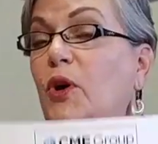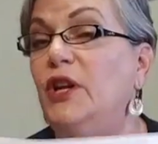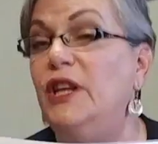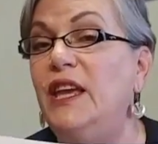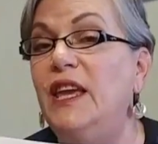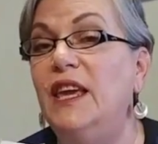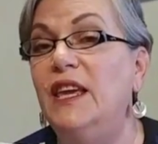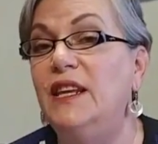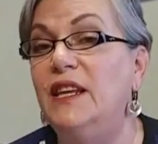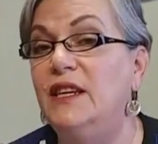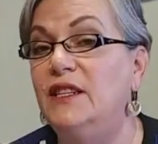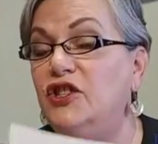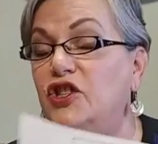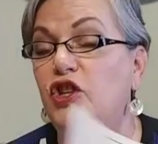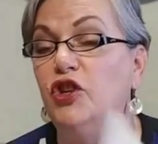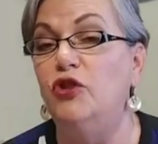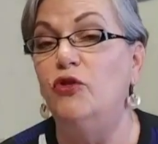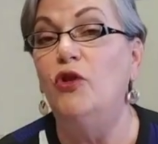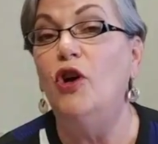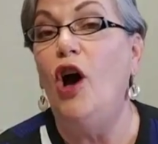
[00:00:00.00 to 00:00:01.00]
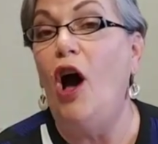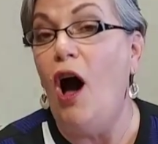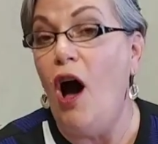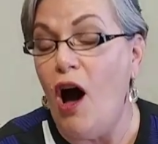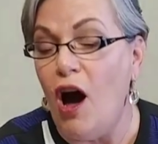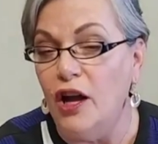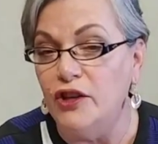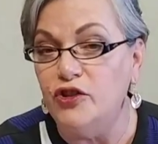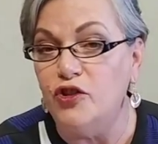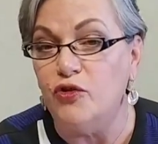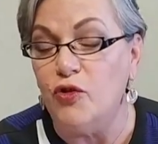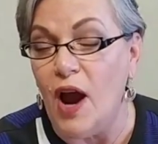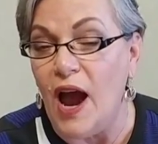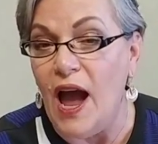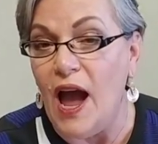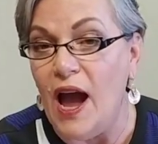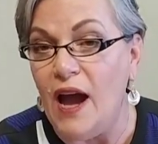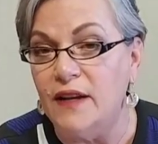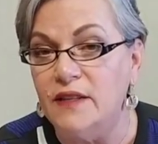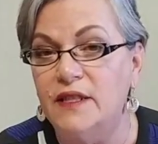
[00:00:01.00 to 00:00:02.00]
putting it into
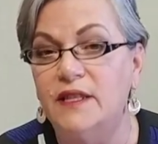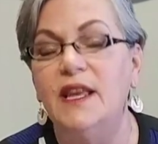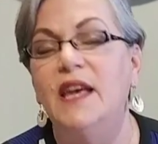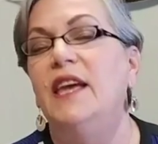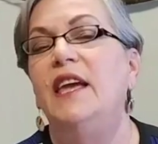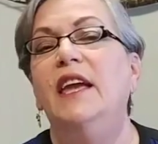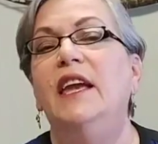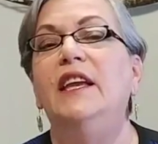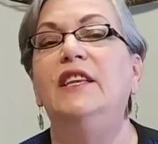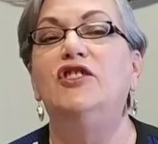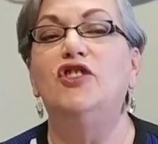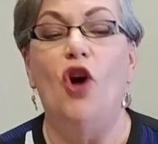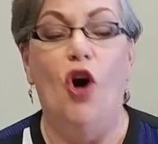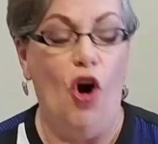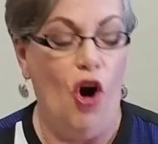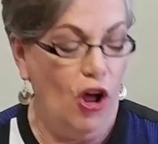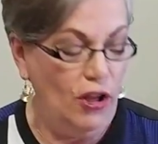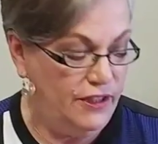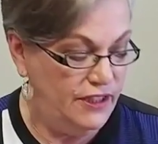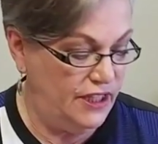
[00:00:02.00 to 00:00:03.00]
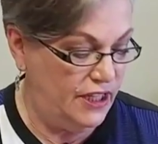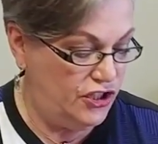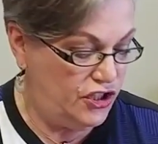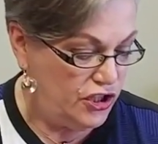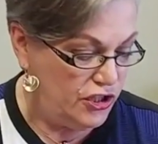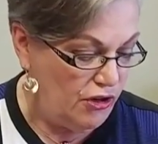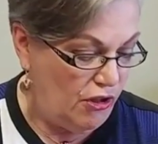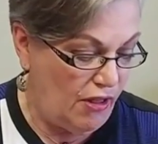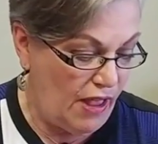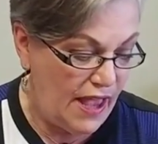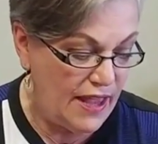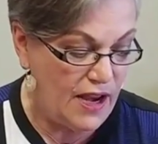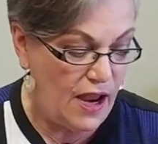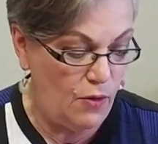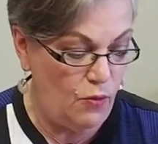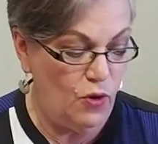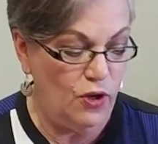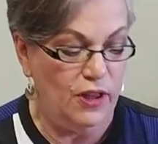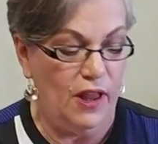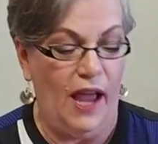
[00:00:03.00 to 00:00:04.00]
contracts, it's all digital. And
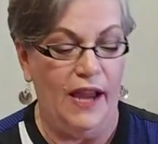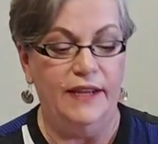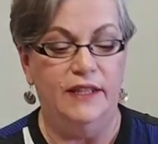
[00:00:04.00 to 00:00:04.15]
I would